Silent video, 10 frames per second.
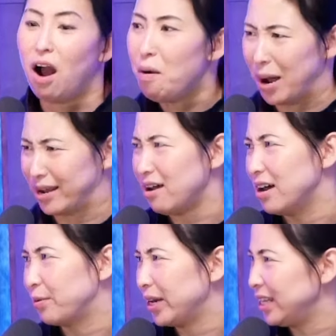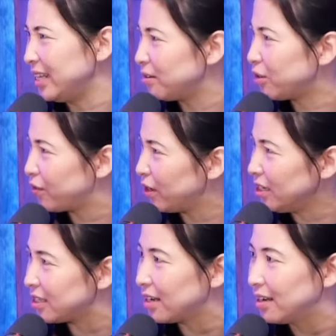Oh my God! Really? That was her
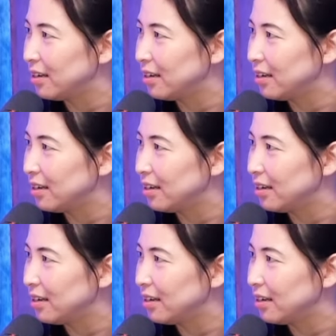first?